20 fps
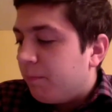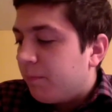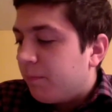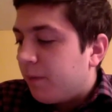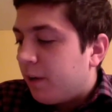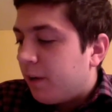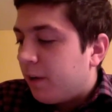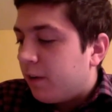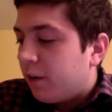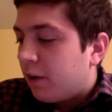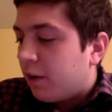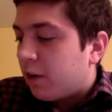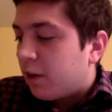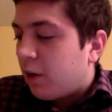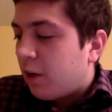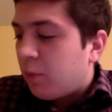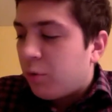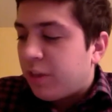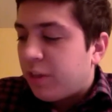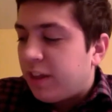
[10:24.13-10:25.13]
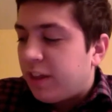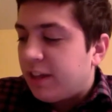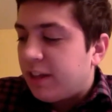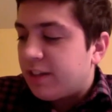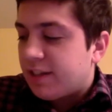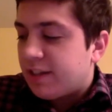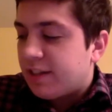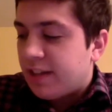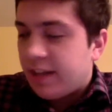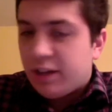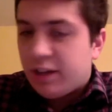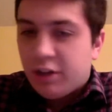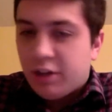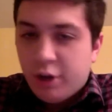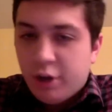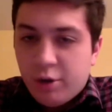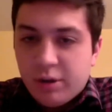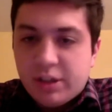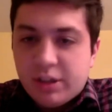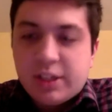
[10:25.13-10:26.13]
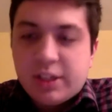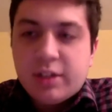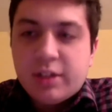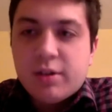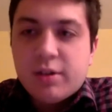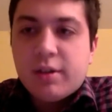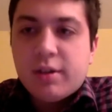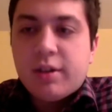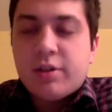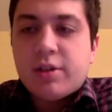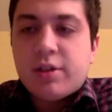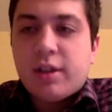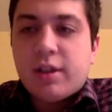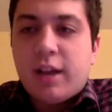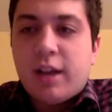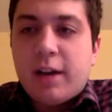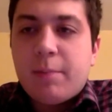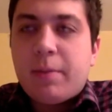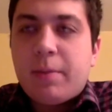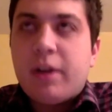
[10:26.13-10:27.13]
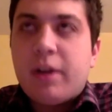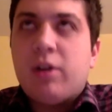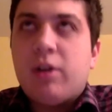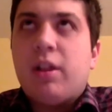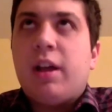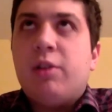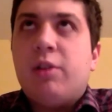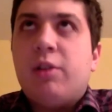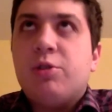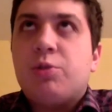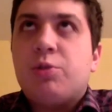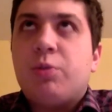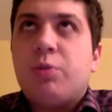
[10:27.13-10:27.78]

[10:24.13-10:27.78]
A couple things that you notice there's a lot of parallels